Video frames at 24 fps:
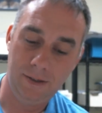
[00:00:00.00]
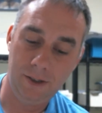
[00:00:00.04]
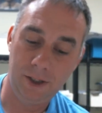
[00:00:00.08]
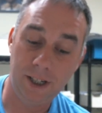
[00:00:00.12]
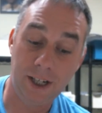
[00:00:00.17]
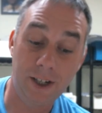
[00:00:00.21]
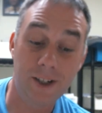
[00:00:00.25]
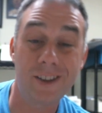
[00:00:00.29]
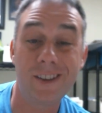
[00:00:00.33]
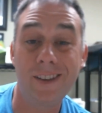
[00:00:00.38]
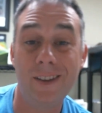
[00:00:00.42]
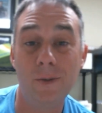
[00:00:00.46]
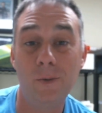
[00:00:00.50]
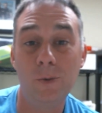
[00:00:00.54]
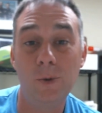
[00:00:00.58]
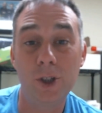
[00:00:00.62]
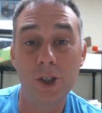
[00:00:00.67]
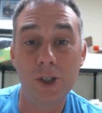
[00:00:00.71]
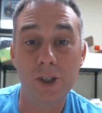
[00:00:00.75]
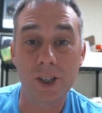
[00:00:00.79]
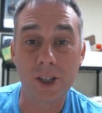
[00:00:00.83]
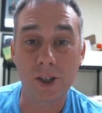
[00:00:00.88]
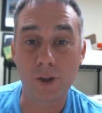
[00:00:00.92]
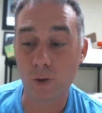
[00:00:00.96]
which i
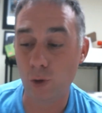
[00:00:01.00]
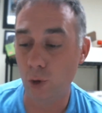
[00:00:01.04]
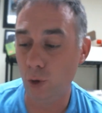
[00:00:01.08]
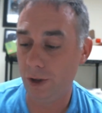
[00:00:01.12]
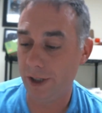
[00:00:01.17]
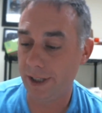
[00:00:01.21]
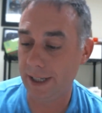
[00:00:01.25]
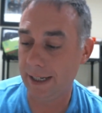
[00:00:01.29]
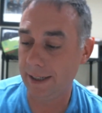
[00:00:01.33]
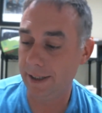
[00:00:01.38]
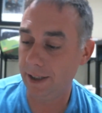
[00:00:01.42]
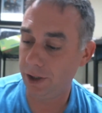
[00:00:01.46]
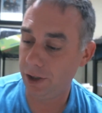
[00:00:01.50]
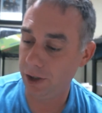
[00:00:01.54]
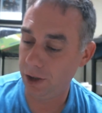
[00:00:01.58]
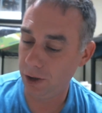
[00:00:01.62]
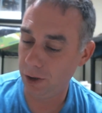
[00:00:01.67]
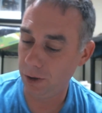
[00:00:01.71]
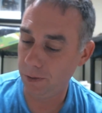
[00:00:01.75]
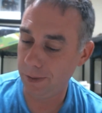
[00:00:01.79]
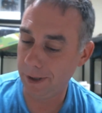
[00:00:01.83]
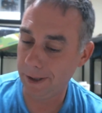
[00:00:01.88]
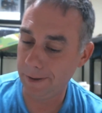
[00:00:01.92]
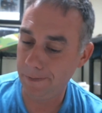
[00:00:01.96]
wish the crew signed it
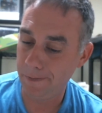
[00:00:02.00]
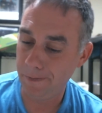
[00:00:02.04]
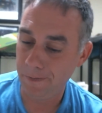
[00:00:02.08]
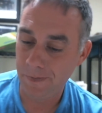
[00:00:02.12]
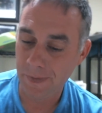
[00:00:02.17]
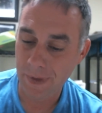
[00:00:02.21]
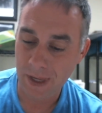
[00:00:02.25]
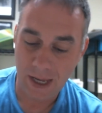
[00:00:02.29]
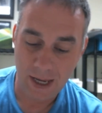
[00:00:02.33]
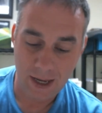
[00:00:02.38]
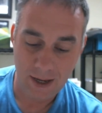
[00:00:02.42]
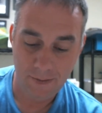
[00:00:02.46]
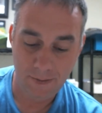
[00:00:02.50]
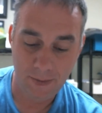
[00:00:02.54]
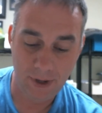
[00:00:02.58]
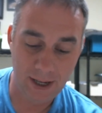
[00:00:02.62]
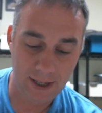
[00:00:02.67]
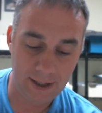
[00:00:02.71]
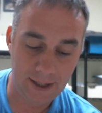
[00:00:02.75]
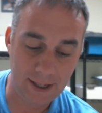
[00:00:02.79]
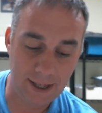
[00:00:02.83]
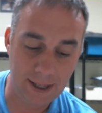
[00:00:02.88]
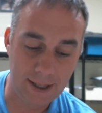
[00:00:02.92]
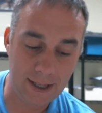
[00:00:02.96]
too but
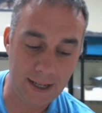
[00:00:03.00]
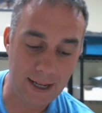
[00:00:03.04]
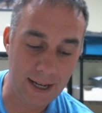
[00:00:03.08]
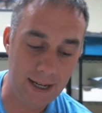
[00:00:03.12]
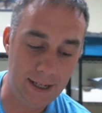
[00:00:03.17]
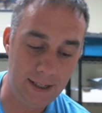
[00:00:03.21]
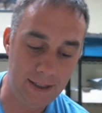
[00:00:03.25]
I have to get that.